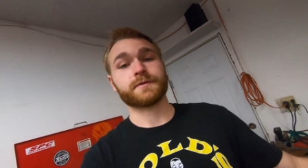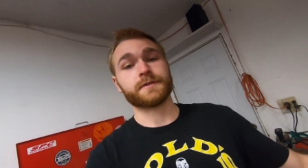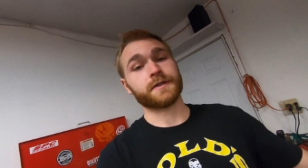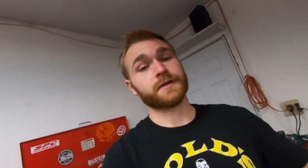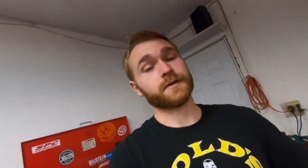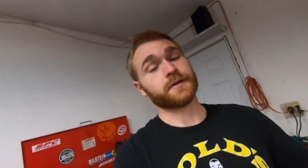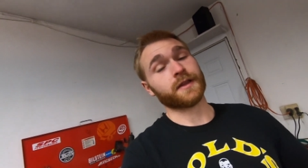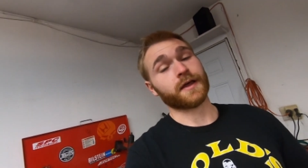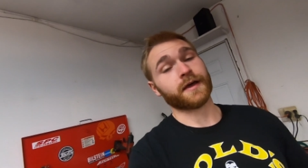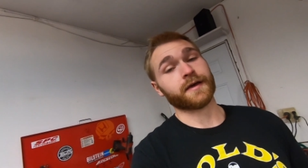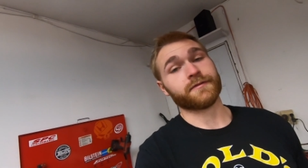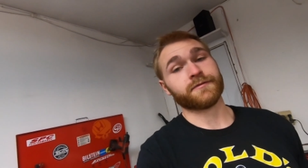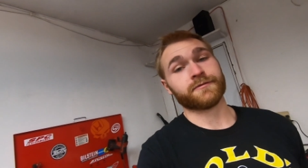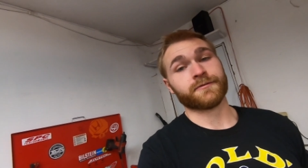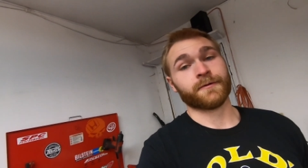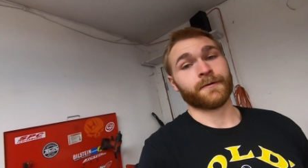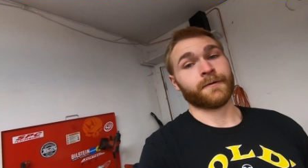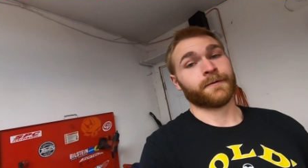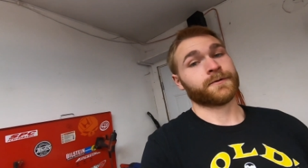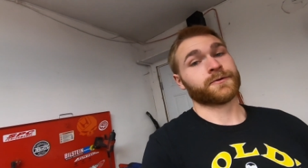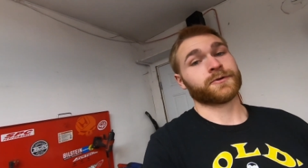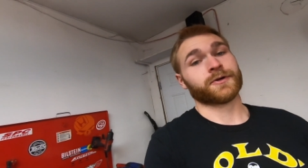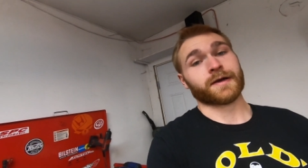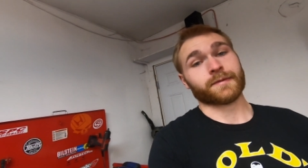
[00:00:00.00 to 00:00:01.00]
dear life,
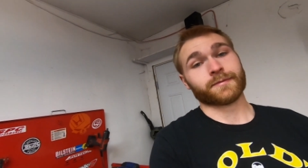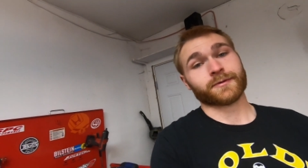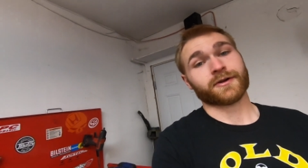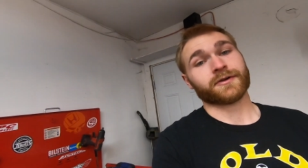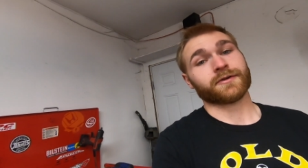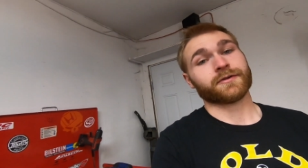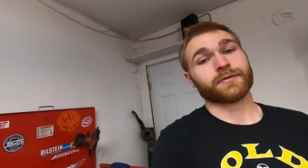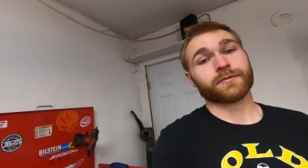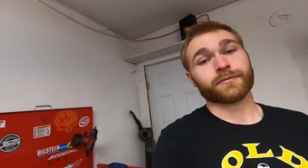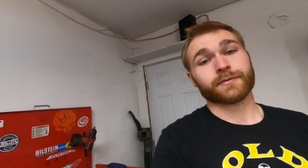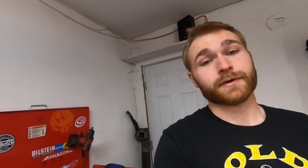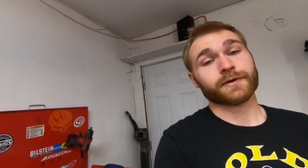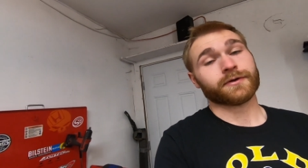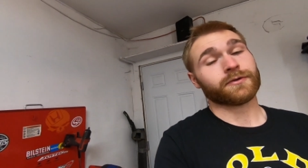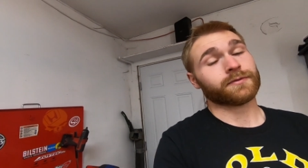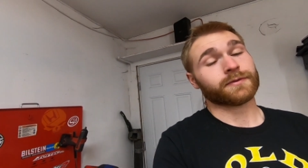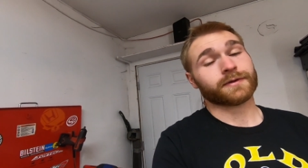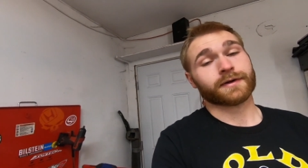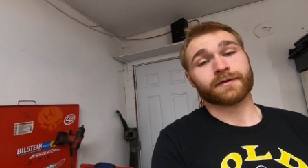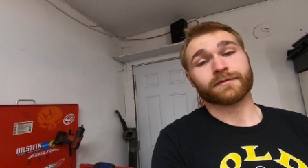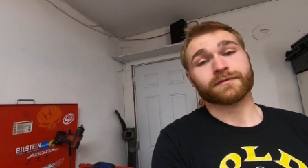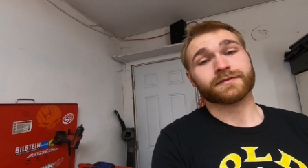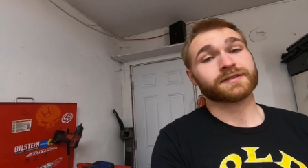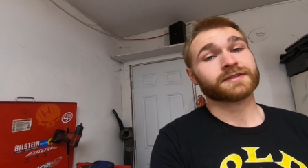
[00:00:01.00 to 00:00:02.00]
grabbing onto the wheel,
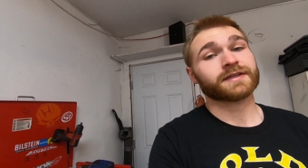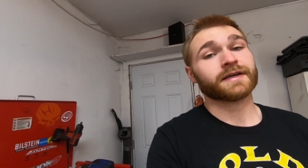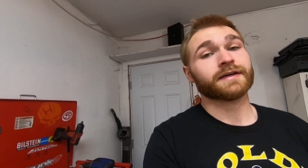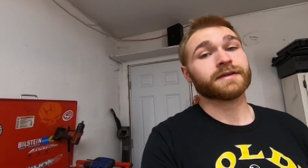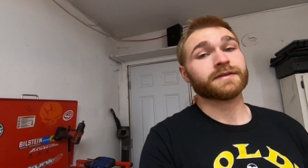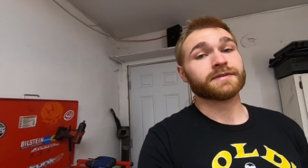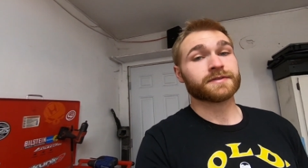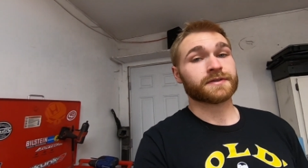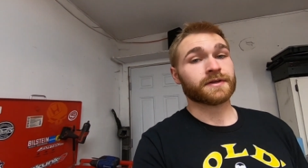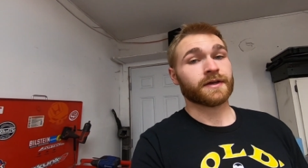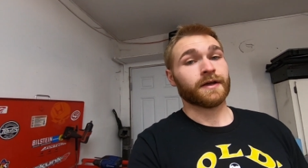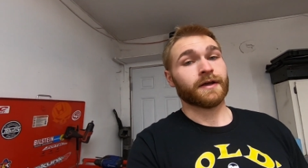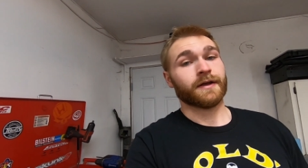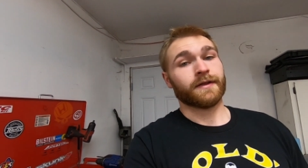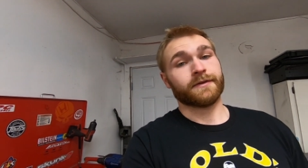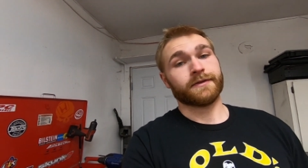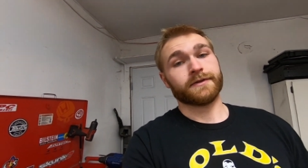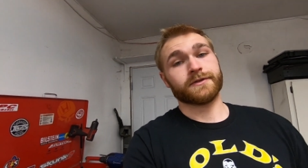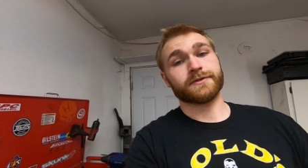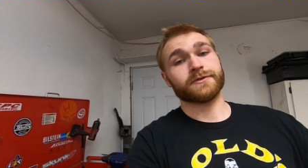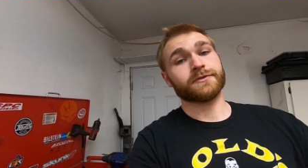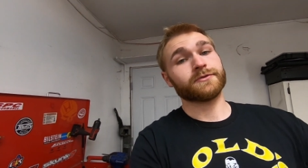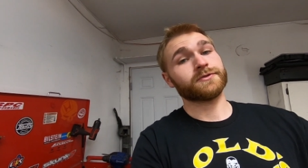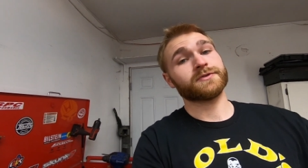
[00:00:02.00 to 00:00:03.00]
whatever the case.
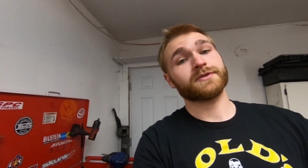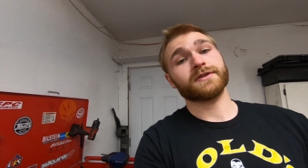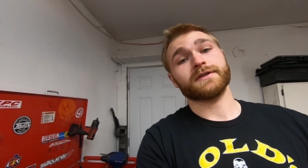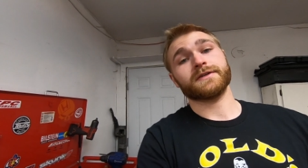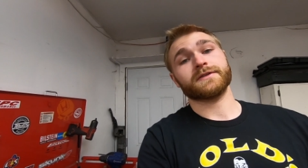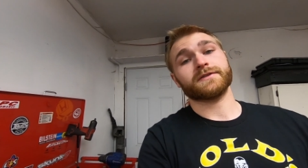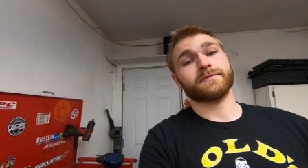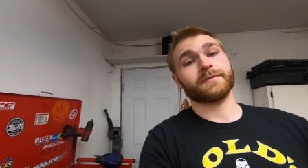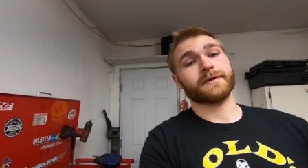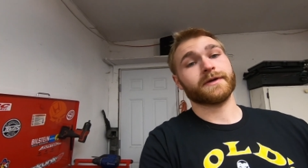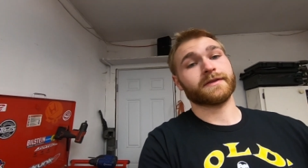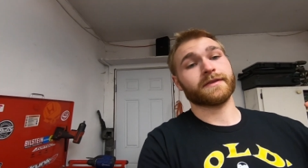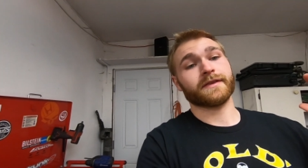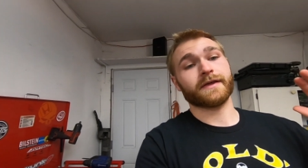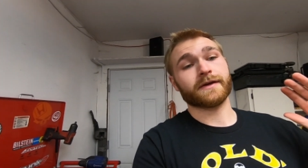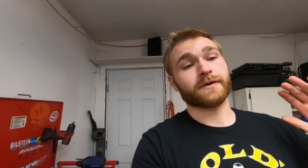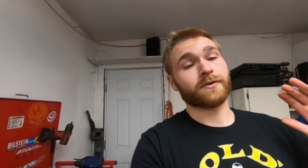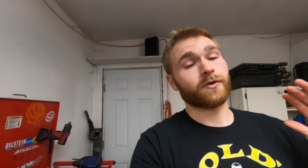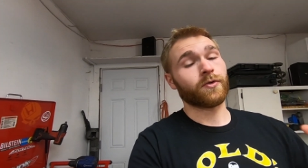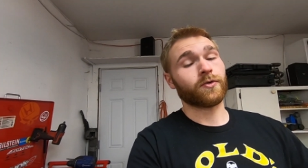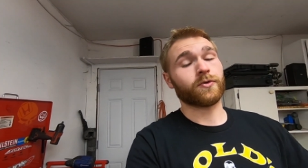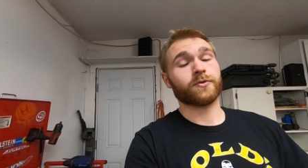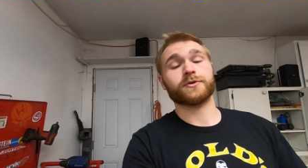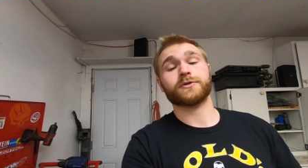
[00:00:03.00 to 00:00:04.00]
These new seats, man, they
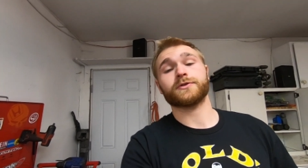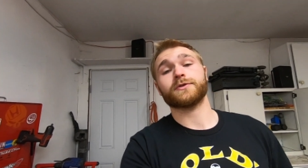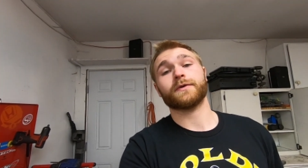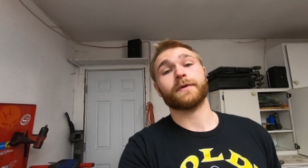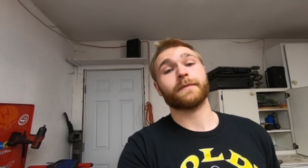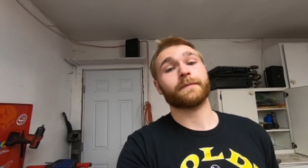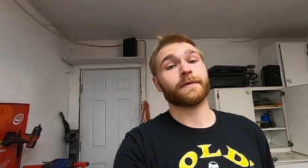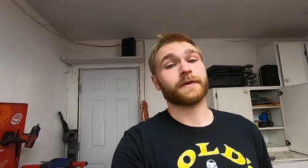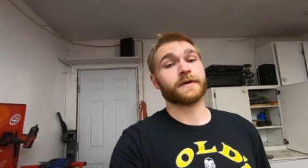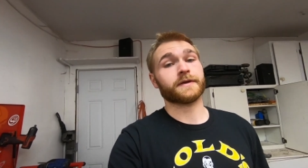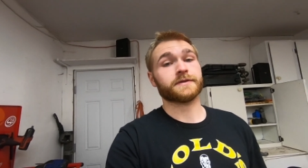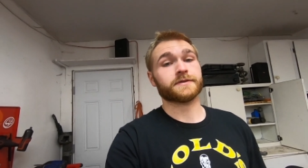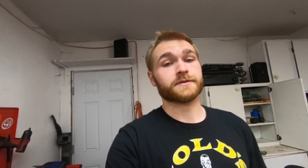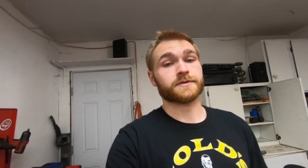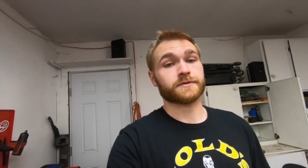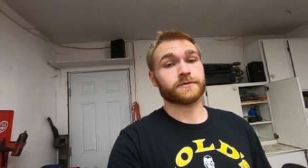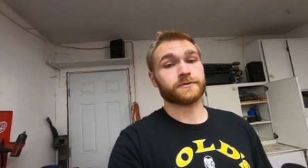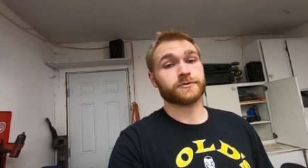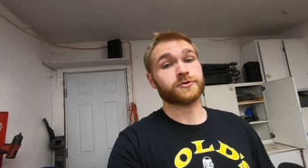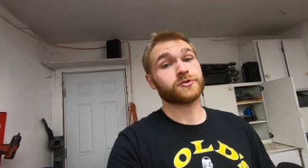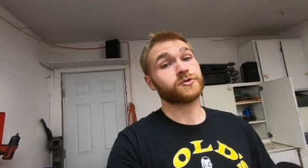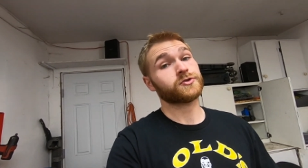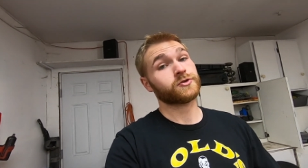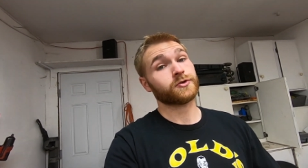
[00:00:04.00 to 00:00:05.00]
hold you in place.
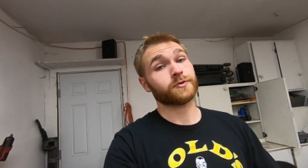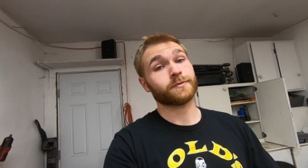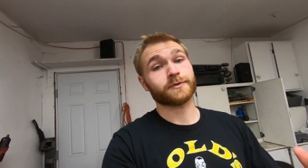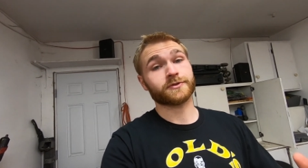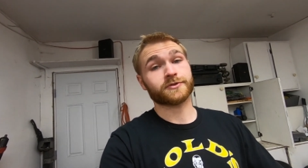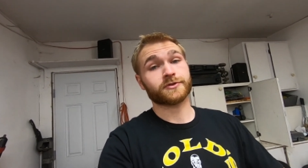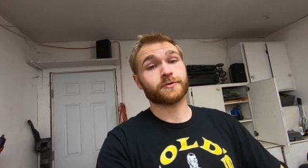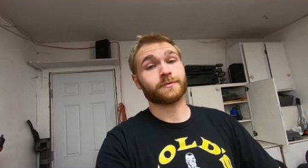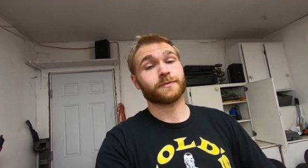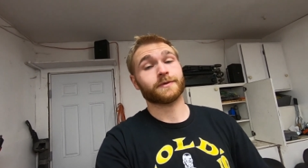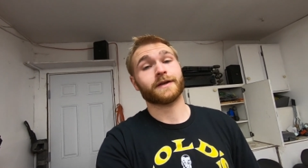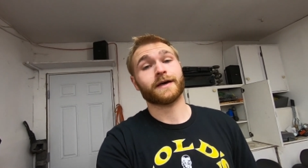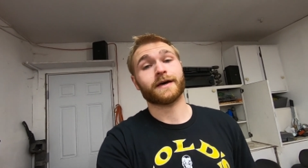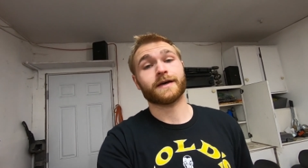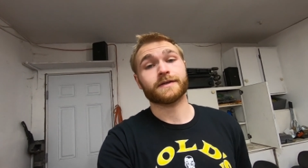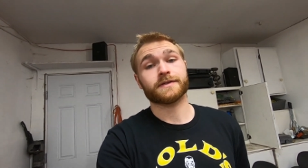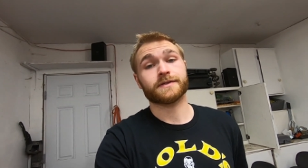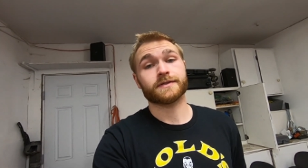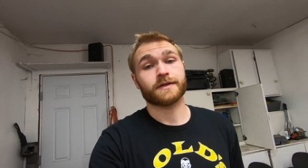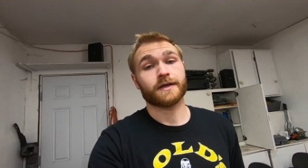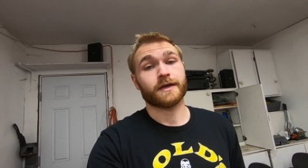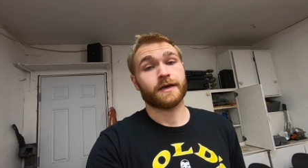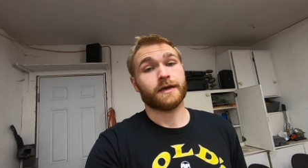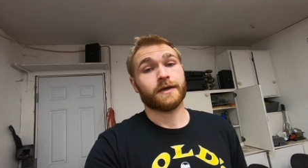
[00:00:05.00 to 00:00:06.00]
They're super
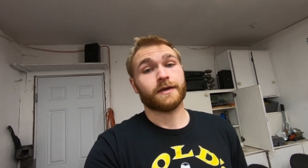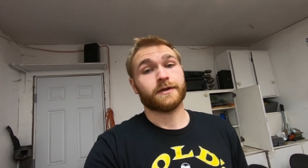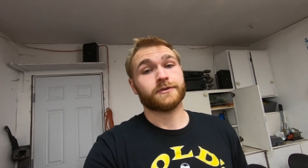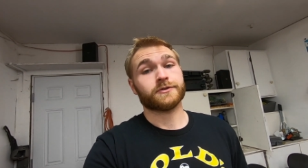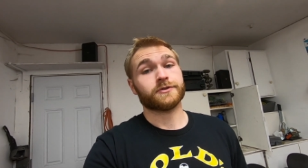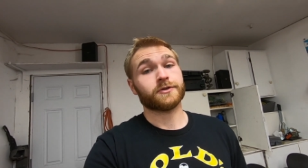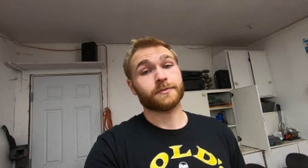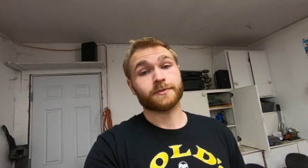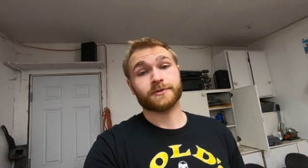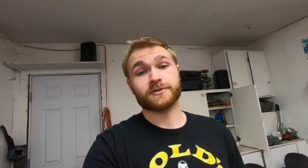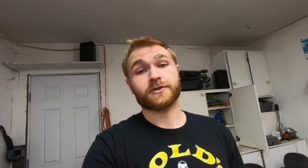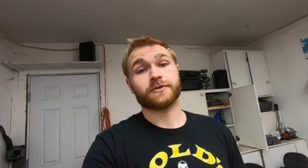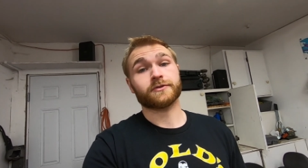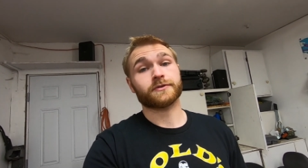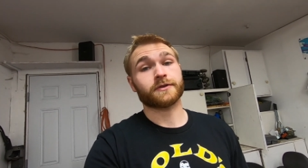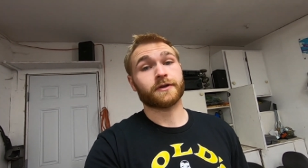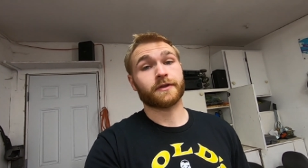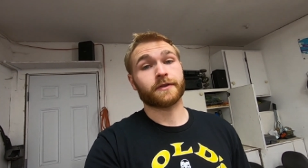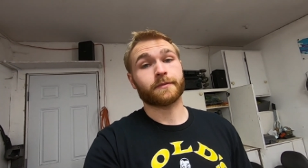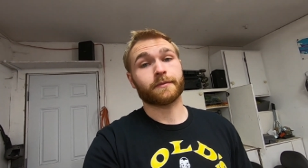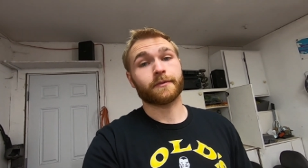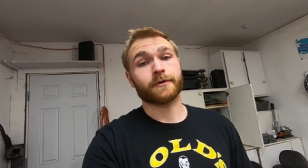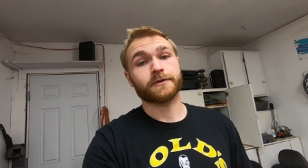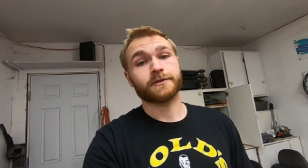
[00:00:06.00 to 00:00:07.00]
nice. Super stoked
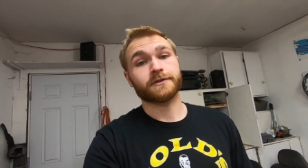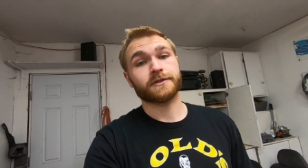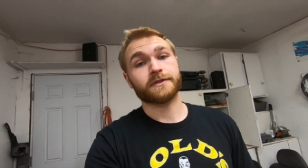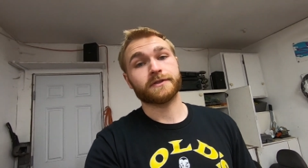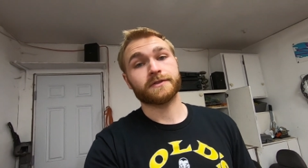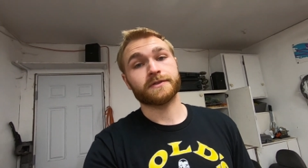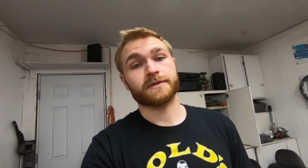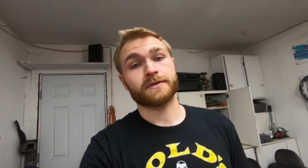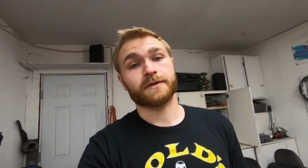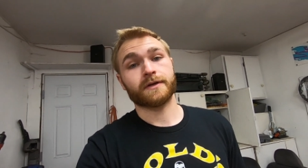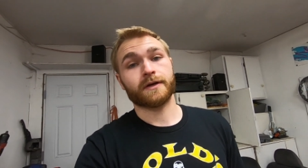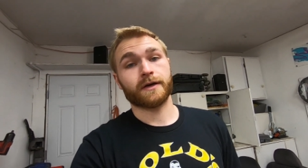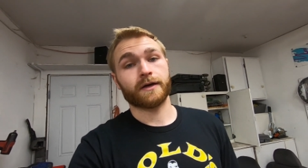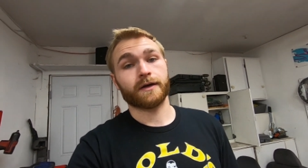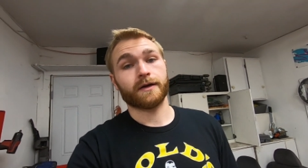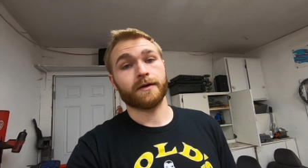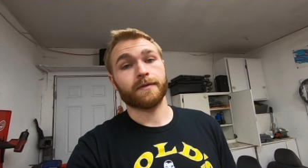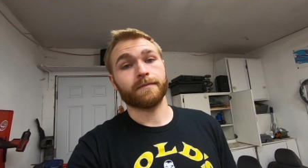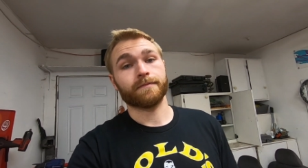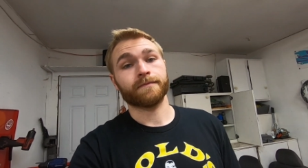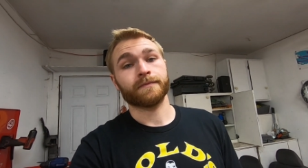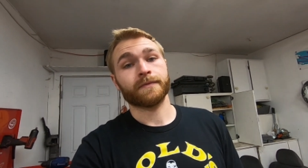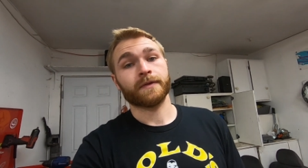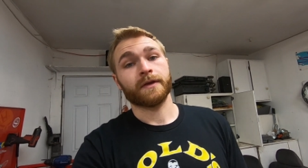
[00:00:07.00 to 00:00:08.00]
on the purchase.
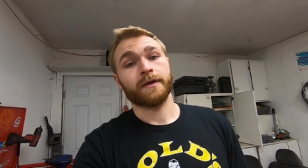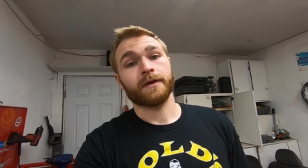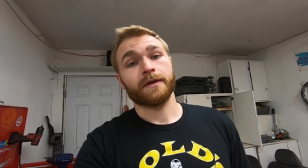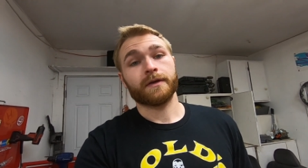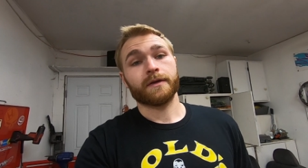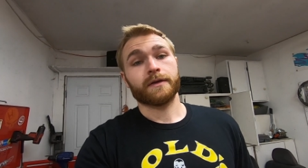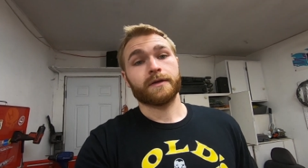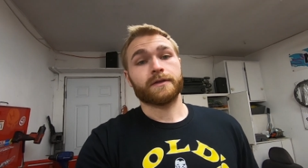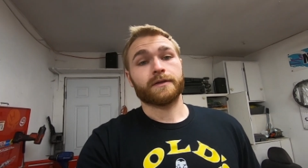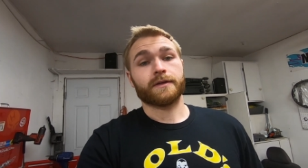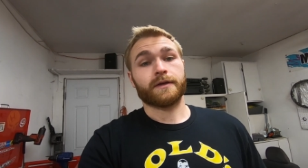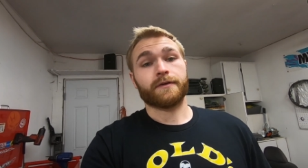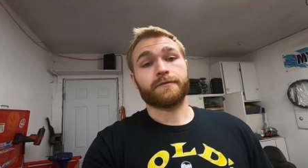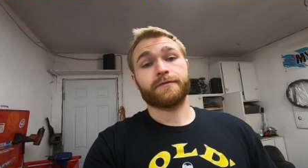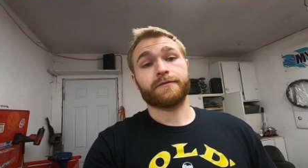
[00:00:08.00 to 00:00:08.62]
If